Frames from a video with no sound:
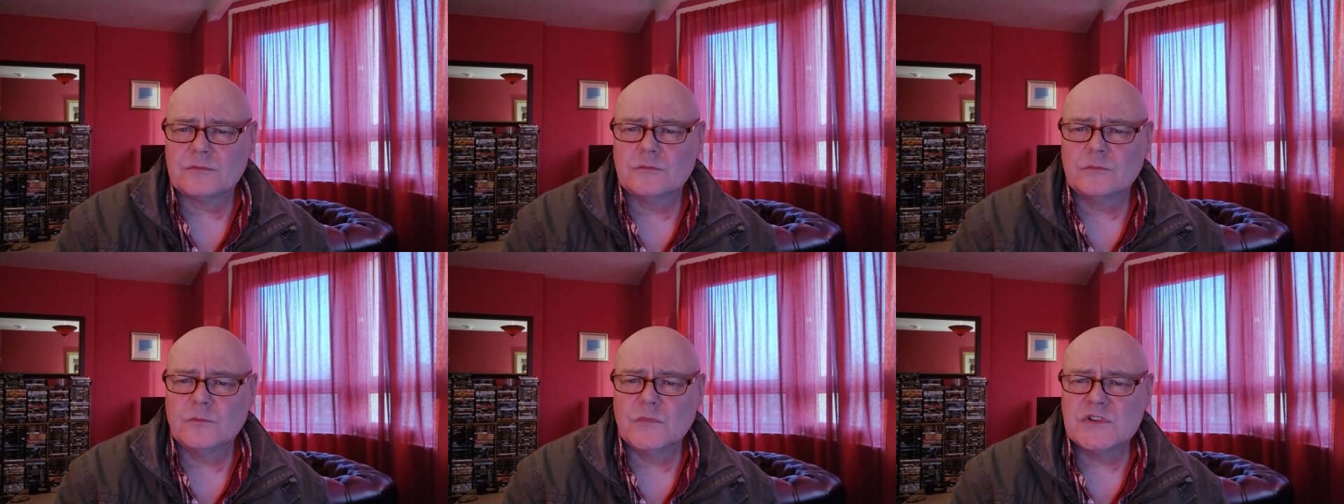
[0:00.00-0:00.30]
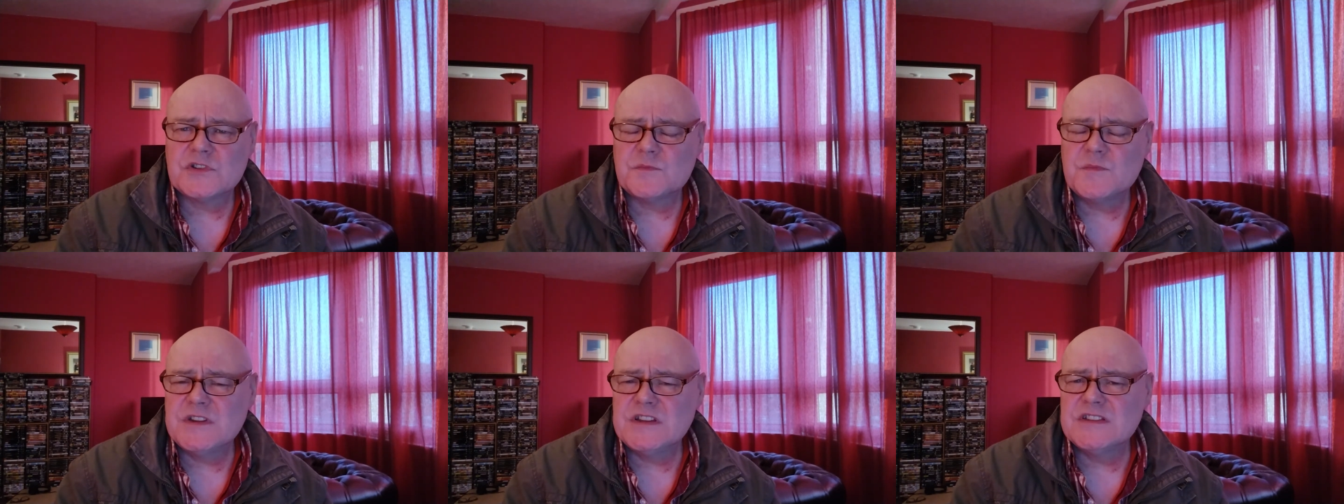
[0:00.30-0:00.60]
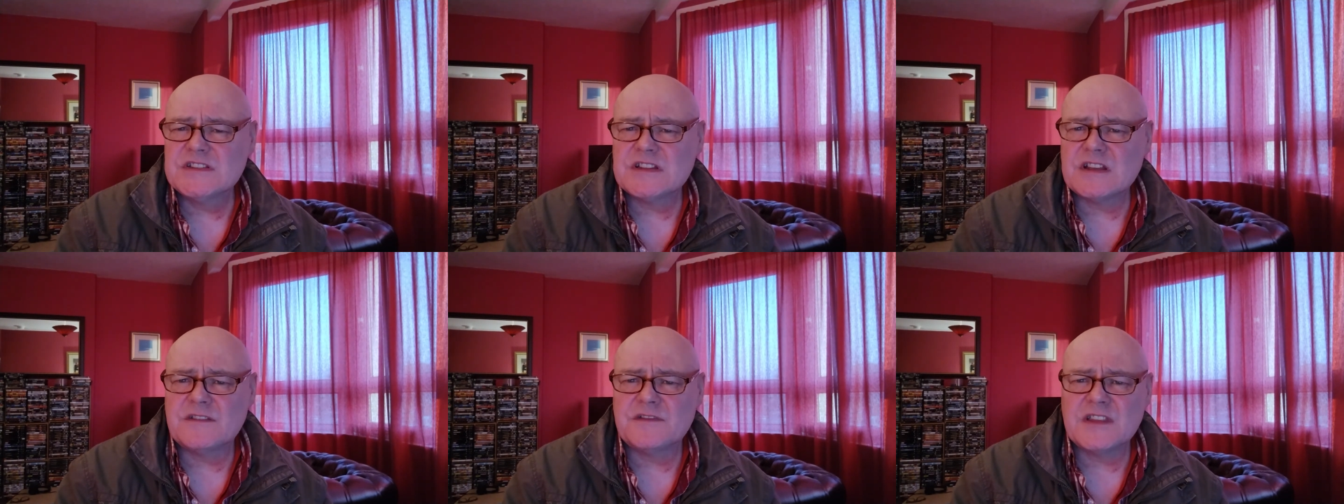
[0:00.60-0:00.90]
which
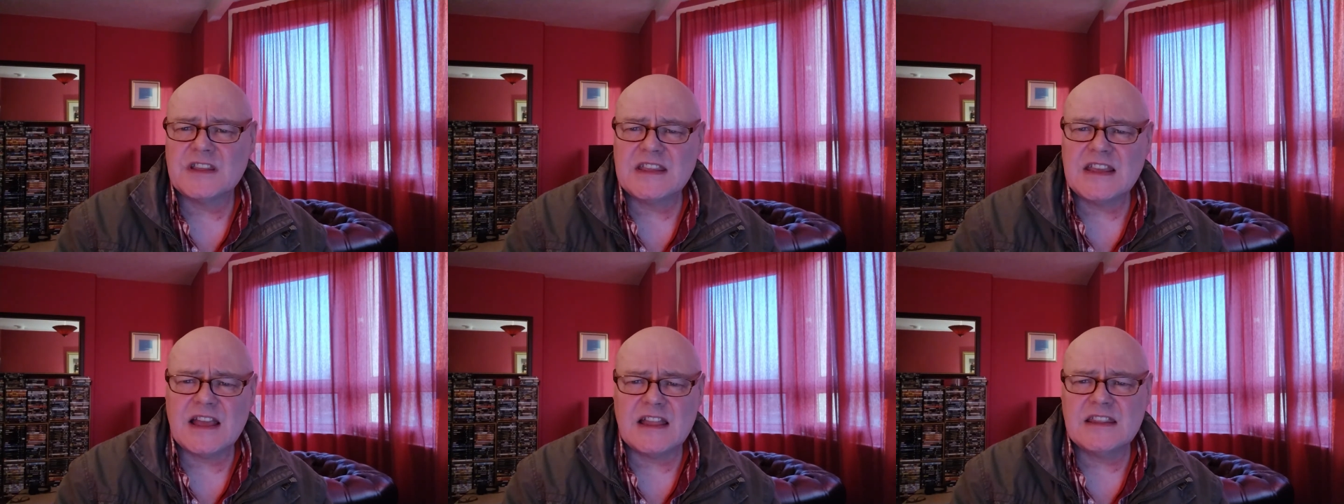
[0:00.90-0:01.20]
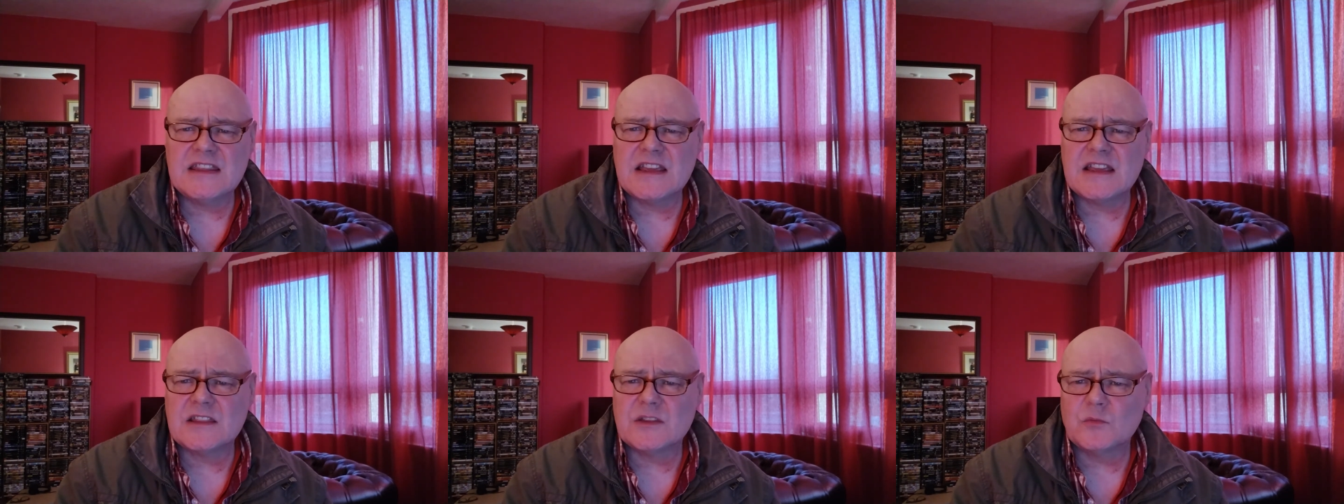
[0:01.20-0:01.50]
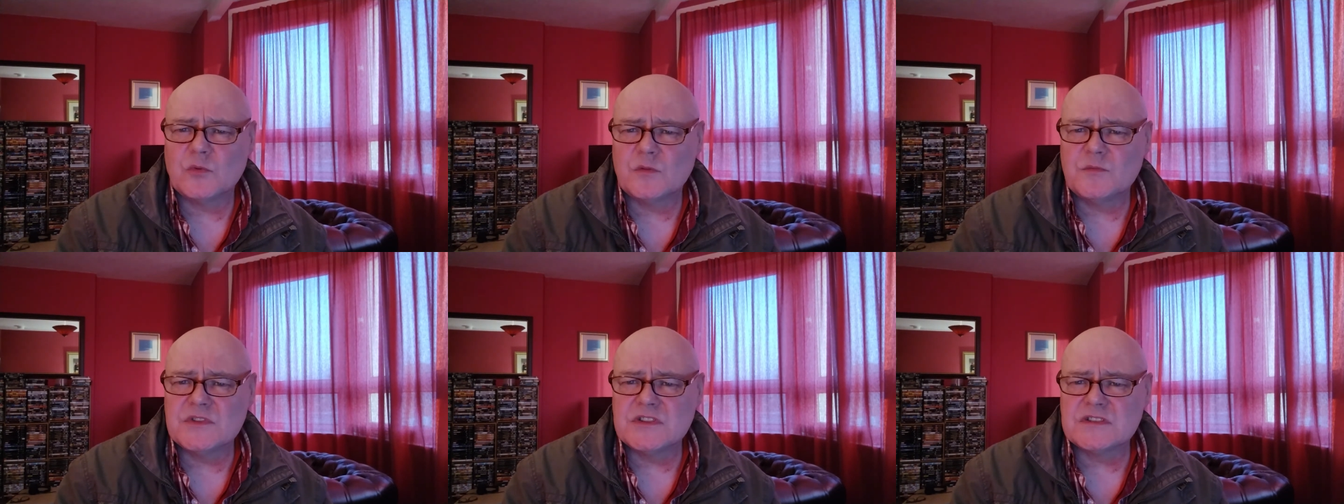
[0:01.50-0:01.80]
means that if they can't get the
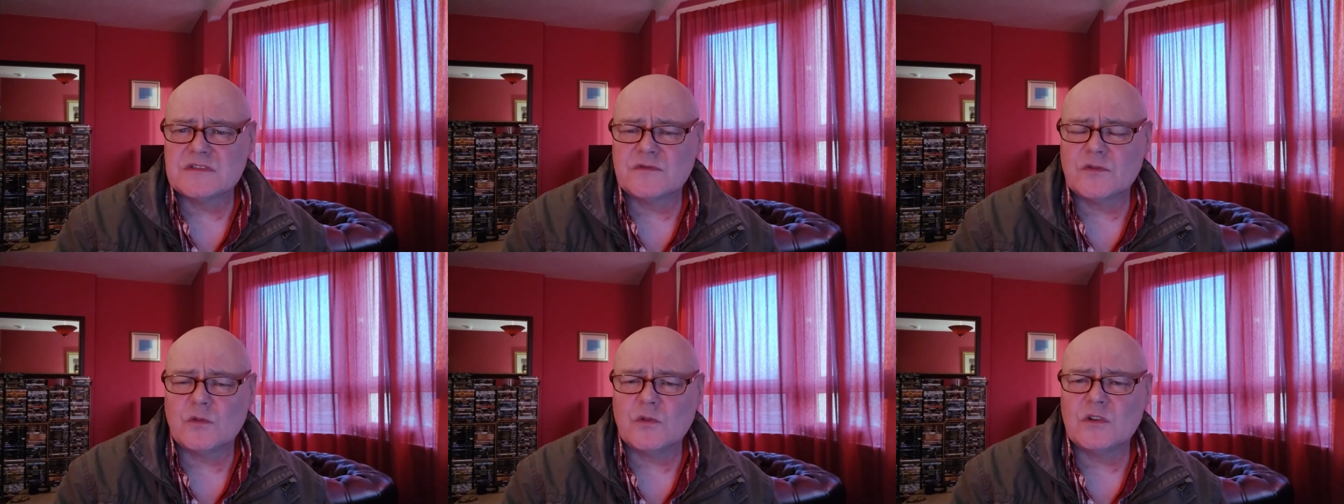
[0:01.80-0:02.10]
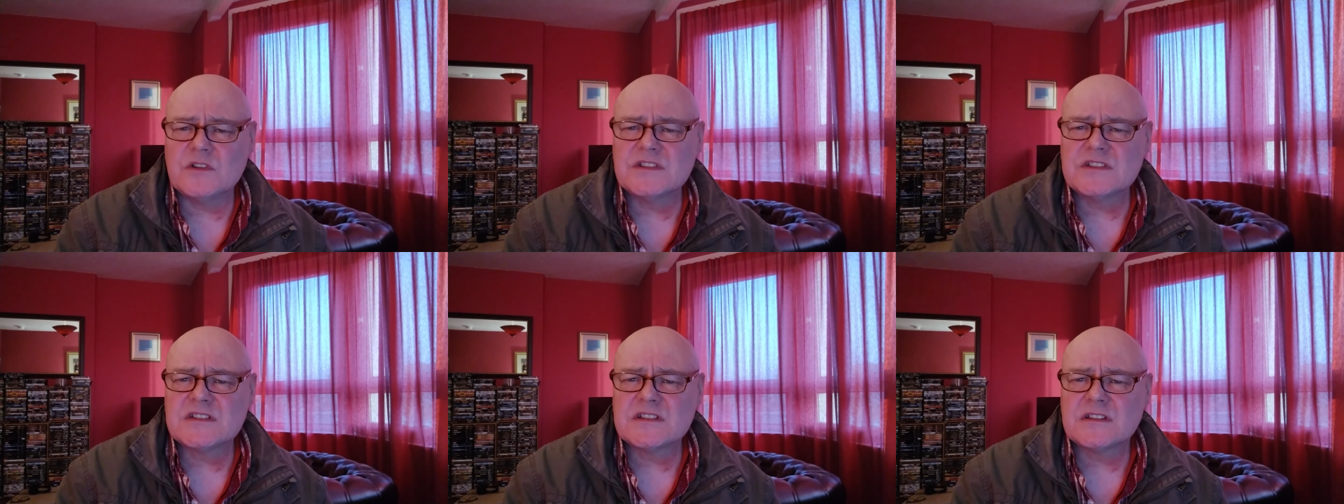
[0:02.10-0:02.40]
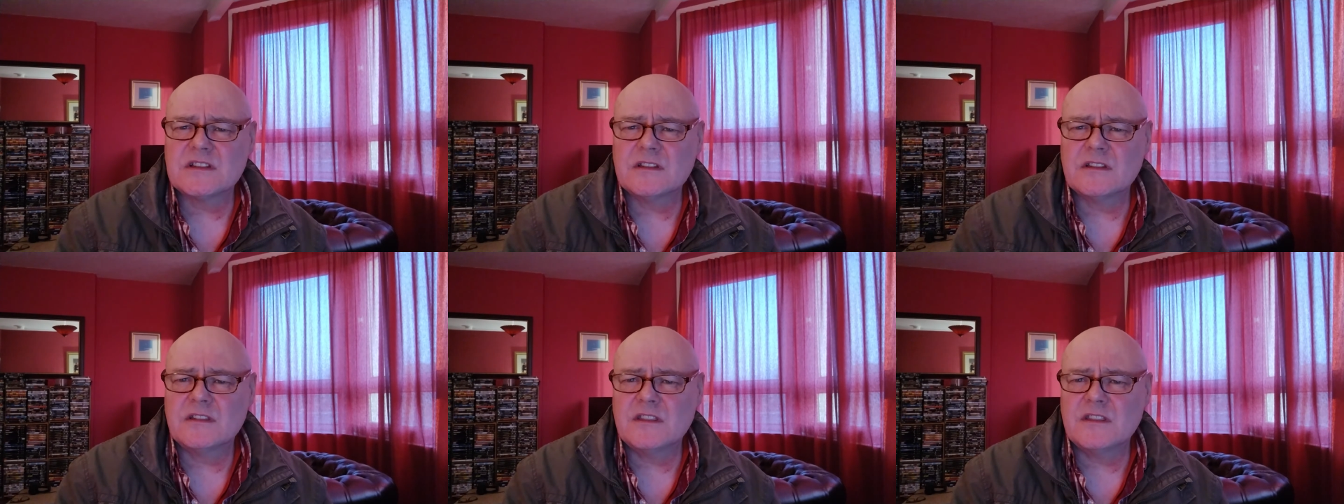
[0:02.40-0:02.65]
women's vote,